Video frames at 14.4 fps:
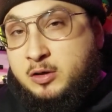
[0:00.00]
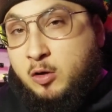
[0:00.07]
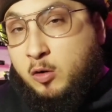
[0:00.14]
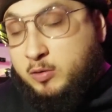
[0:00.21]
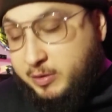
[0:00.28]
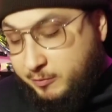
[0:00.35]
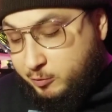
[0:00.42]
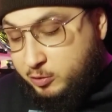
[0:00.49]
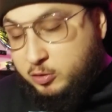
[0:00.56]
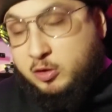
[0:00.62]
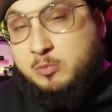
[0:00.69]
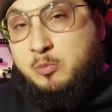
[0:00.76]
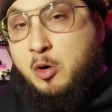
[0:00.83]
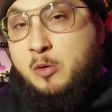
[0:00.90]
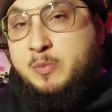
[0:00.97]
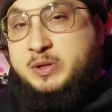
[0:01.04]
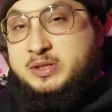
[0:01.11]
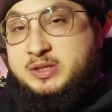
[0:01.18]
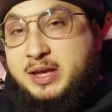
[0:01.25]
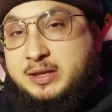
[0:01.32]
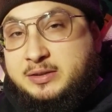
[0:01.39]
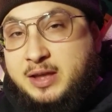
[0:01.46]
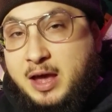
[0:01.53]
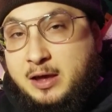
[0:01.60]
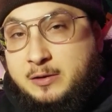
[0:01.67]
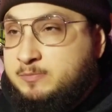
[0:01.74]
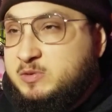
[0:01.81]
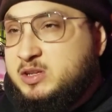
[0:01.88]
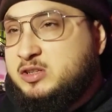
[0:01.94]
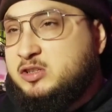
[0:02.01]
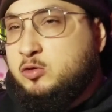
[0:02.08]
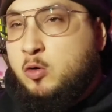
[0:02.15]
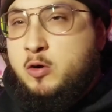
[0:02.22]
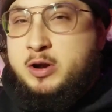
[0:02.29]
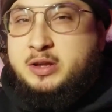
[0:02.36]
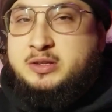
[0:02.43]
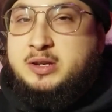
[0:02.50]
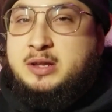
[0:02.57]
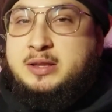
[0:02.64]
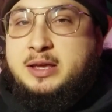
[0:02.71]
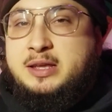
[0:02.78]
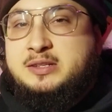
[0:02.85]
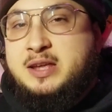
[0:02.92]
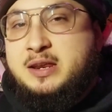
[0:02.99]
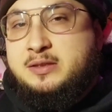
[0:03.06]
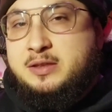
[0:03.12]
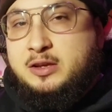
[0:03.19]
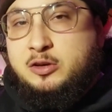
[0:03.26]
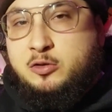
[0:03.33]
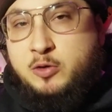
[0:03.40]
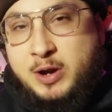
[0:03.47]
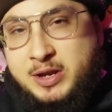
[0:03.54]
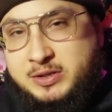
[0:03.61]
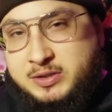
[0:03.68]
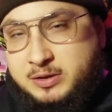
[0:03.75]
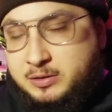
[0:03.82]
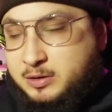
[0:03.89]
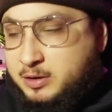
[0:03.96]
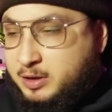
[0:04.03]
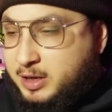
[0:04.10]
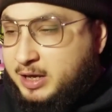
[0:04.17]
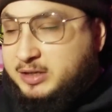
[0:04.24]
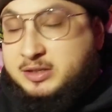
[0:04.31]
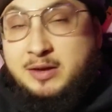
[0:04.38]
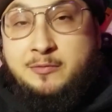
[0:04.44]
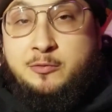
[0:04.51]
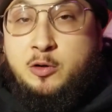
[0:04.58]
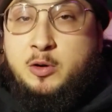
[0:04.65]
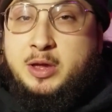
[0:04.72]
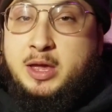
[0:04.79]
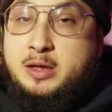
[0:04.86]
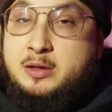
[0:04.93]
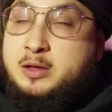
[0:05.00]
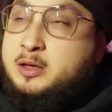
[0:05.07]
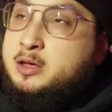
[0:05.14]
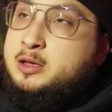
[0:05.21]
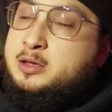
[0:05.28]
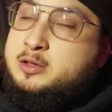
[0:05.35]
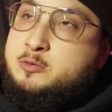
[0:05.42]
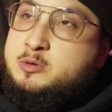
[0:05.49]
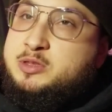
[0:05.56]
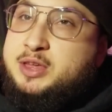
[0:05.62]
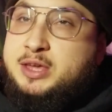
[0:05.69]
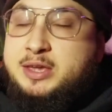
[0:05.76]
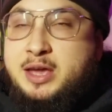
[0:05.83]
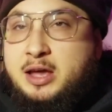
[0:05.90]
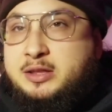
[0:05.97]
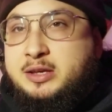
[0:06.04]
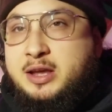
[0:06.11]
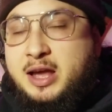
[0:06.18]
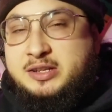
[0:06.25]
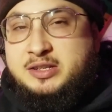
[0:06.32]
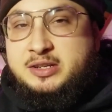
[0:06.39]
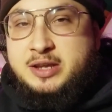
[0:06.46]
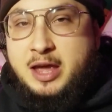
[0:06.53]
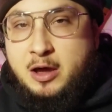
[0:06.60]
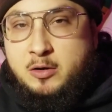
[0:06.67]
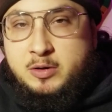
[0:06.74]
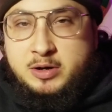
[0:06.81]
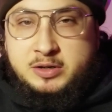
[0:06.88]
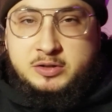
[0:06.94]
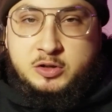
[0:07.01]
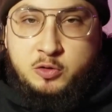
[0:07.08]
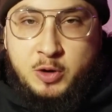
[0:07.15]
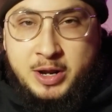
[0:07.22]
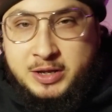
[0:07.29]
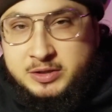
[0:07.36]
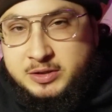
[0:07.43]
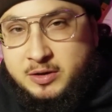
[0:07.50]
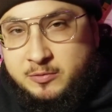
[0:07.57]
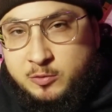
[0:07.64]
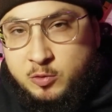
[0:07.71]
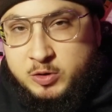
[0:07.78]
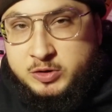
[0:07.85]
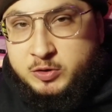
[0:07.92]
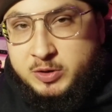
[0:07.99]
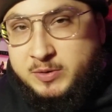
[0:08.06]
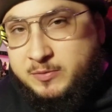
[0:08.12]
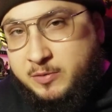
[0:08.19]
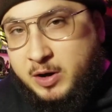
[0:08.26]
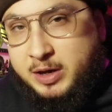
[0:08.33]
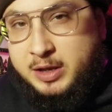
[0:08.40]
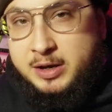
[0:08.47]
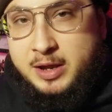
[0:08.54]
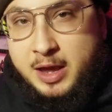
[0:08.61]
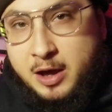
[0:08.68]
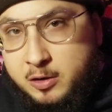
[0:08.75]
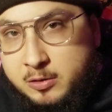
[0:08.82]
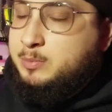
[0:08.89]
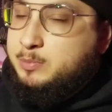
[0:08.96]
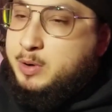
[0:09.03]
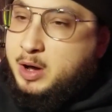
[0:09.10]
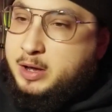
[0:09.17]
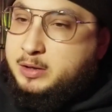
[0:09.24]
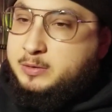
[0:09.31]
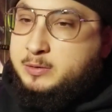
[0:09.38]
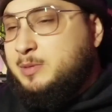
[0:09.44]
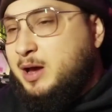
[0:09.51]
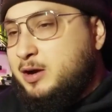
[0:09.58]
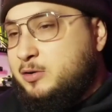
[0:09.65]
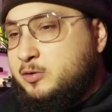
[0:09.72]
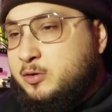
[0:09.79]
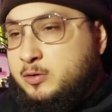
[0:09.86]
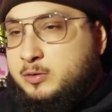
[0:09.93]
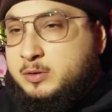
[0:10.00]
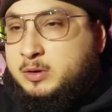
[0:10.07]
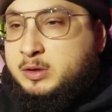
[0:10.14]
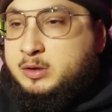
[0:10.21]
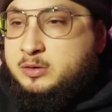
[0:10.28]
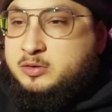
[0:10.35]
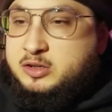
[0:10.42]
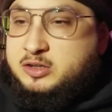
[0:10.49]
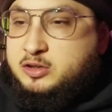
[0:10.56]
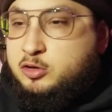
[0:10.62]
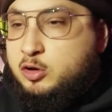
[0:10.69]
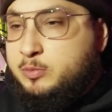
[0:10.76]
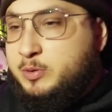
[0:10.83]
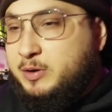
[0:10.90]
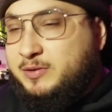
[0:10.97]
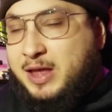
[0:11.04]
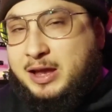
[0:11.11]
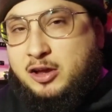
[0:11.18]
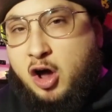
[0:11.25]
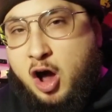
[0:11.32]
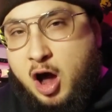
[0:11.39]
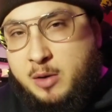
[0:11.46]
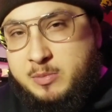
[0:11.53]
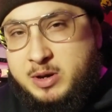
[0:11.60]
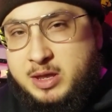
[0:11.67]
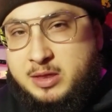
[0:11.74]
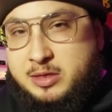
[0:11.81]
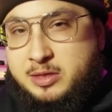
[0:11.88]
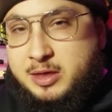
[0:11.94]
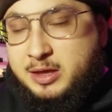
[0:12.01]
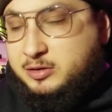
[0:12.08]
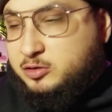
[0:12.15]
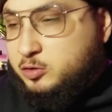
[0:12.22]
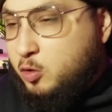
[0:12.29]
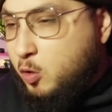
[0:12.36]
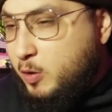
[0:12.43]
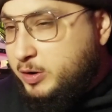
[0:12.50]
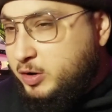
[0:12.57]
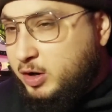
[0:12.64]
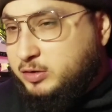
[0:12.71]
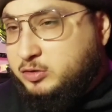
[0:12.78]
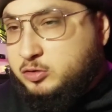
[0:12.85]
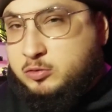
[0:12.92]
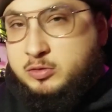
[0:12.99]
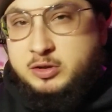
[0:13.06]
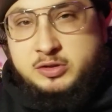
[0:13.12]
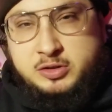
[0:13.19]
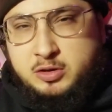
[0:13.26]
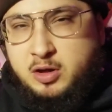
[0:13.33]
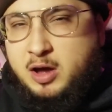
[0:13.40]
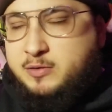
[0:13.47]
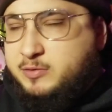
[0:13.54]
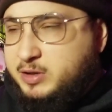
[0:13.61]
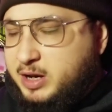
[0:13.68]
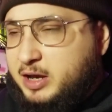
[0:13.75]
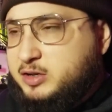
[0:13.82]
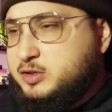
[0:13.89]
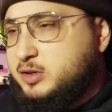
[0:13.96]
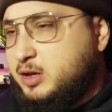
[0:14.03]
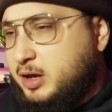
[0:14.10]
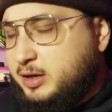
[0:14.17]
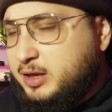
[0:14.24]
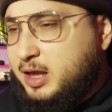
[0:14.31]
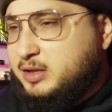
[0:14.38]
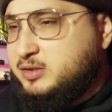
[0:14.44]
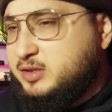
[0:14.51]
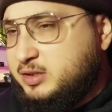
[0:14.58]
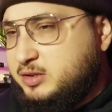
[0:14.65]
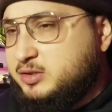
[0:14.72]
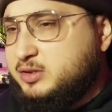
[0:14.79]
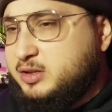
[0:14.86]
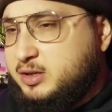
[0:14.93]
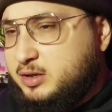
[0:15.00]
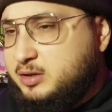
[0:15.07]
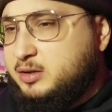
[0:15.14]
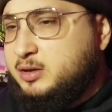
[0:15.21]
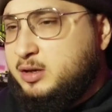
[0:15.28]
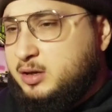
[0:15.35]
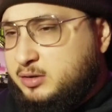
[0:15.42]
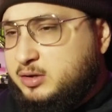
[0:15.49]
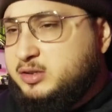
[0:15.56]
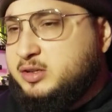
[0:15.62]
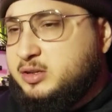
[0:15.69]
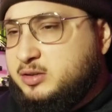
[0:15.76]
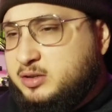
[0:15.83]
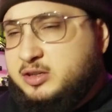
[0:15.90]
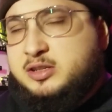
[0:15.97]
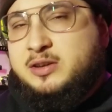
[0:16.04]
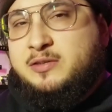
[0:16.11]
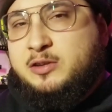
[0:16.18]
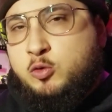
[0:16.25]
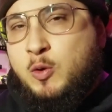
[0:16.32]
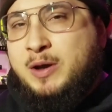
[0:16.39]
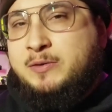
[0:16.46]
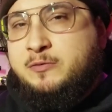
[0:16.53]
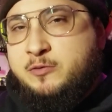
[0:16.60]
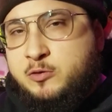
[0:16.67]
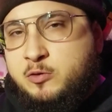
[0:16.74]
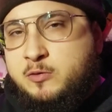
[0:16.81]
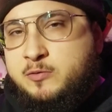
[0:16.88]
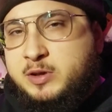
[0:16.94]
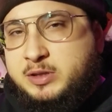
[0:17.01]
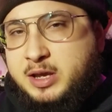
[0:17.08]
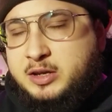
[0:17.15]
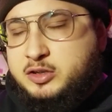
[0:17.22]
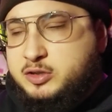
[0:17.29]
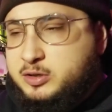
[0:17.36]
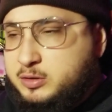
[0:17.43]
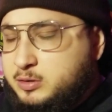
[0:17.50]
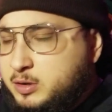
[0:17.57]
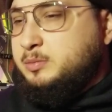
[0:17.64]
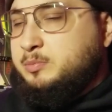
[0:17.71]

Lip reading: Only for little moments like that. The story is not like it's anything crazy. Except for, okay, you would think, yeah, the guy's in hell. It is crazy. Of course you're in fucking hell. But I don't know. There's a little bit of that comedy thing going on too. There's a lot of it actually. I can't say there's quite a few of it actually.